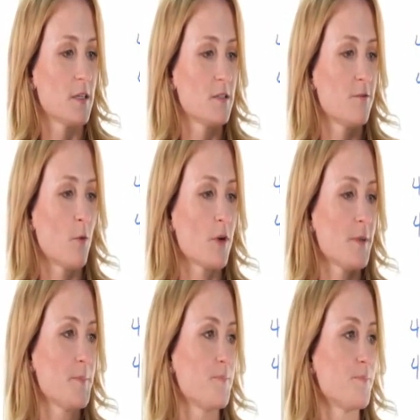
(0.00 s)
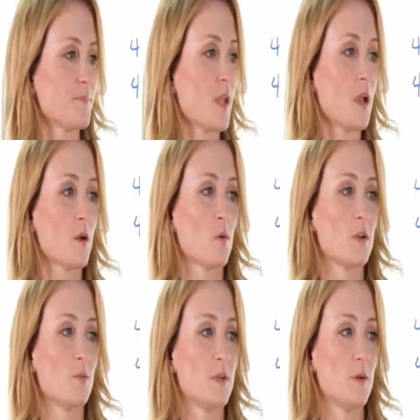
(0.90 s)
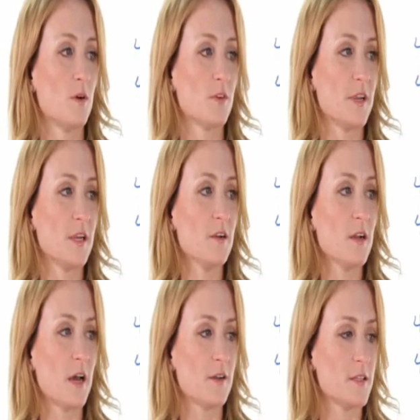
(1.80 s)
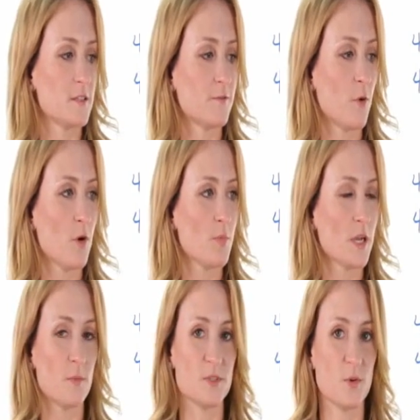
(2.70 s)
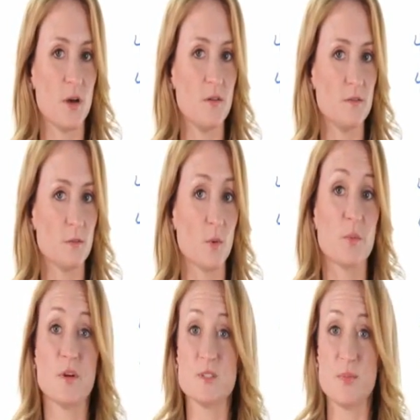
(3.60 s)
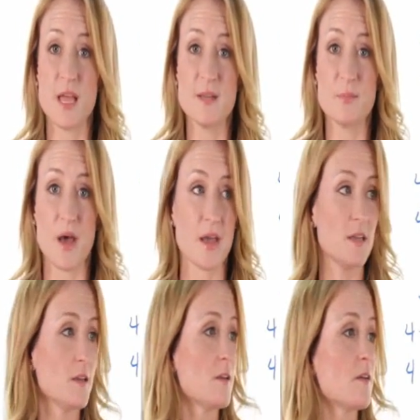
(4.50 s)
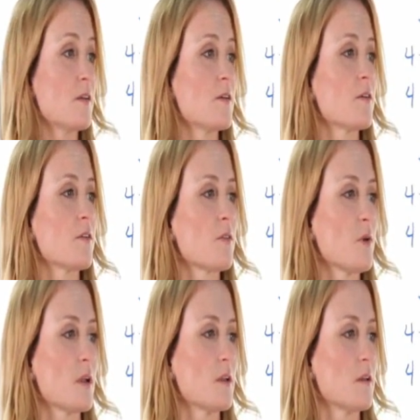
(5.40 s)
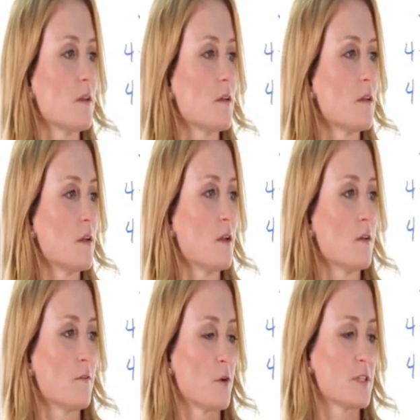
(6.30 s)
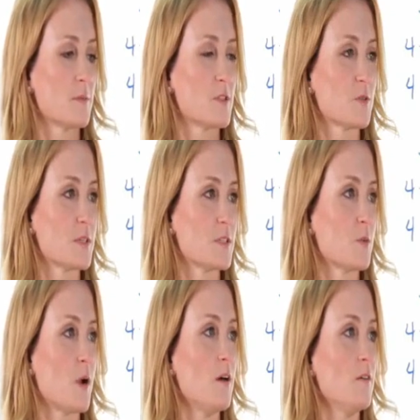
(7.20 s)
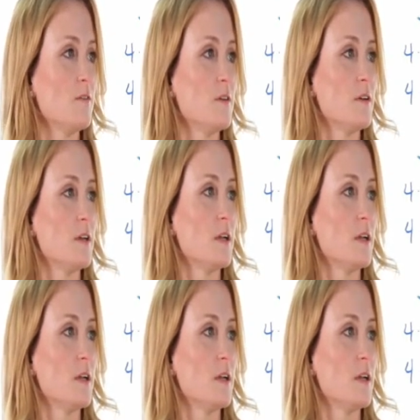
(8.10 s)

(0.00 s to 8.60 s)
is 40. What did we do over here? How did this 4 become a 12? Well, we multiplied it by 3. 4 times 3 is 12,